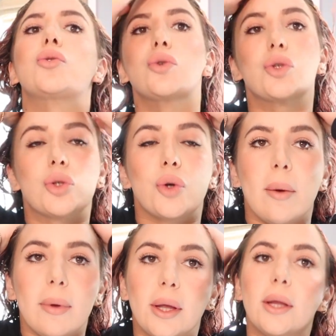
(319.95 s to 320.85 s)

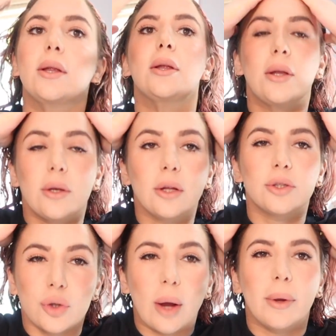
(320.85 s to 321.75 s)
scrubbing it, not
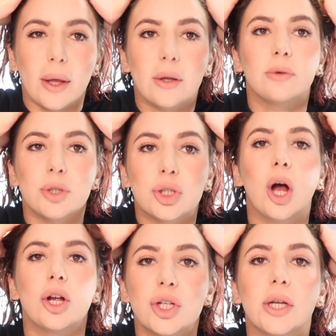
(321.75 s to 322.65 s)
scrubbing it,
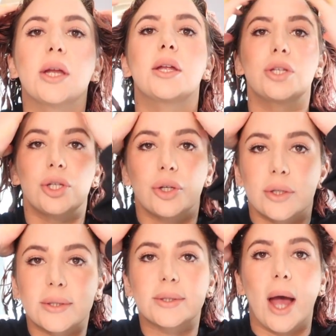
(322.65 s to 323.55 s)
massaging it into your
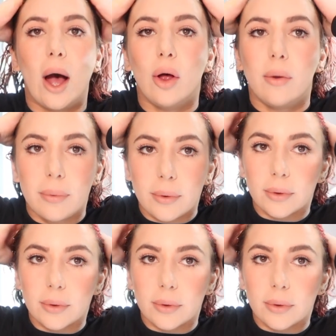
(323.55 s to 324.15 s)
scalp.